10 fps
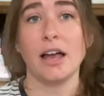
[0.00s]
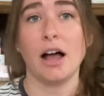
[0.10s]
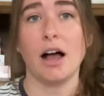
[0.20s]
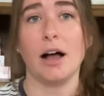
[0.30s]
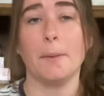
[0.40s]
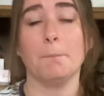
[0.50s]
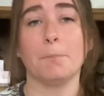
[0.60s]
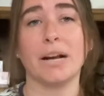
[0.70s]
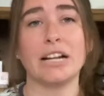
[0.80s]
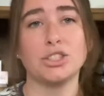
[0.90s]

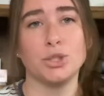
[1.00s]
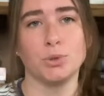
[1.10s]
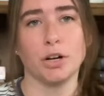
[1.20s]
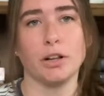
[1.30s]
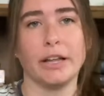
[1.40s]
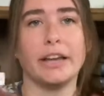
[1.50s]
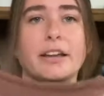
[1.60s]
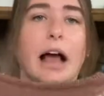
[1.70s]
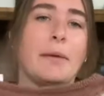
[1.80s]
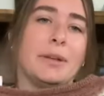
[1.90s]
but not too girly.
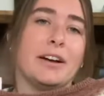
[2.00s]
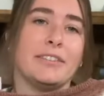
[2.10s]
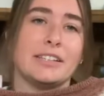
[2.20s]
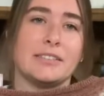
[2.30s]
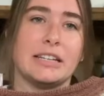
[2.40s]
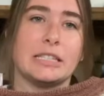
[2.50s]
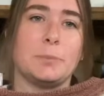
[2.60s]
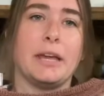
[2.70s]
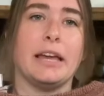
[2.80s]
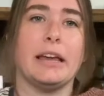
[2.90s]
I mean, obviously it's
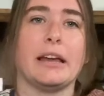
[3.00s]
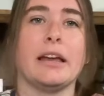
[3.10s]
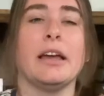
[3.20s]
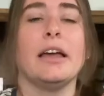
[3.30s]
pink.